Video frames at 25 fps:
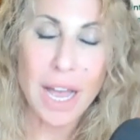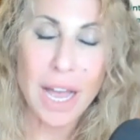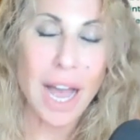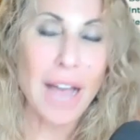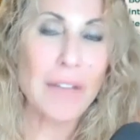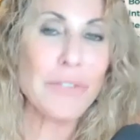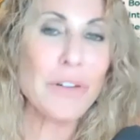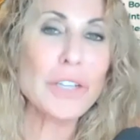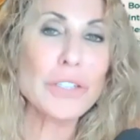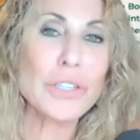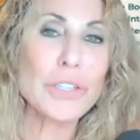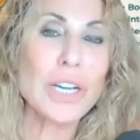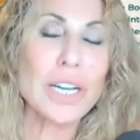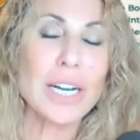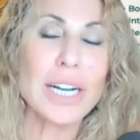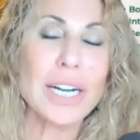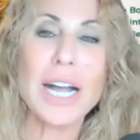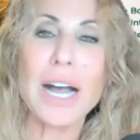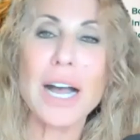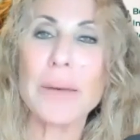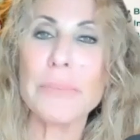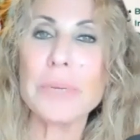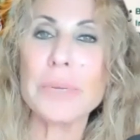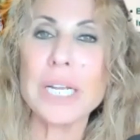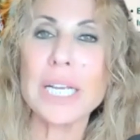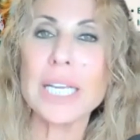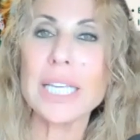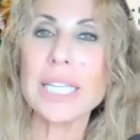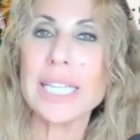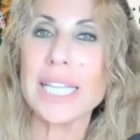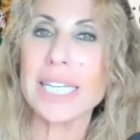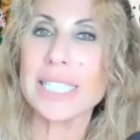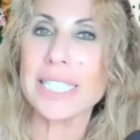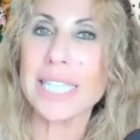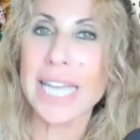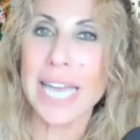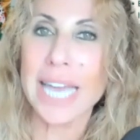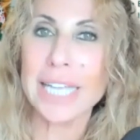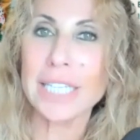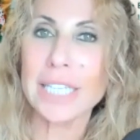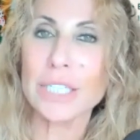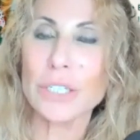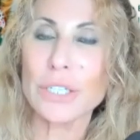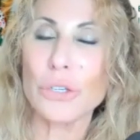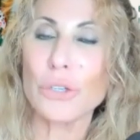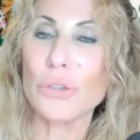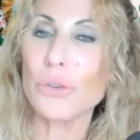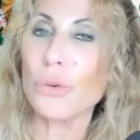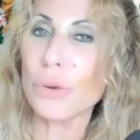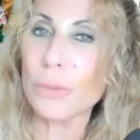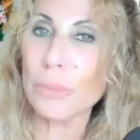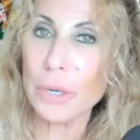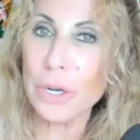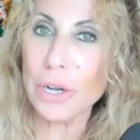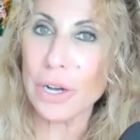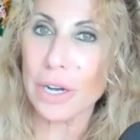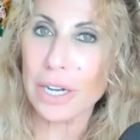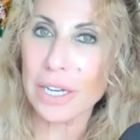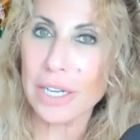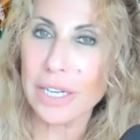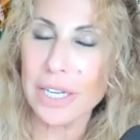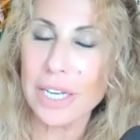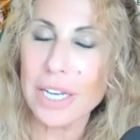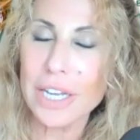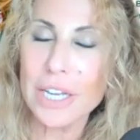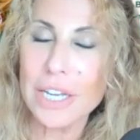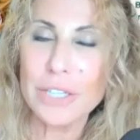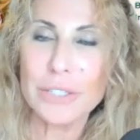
I've also got a company that takes your book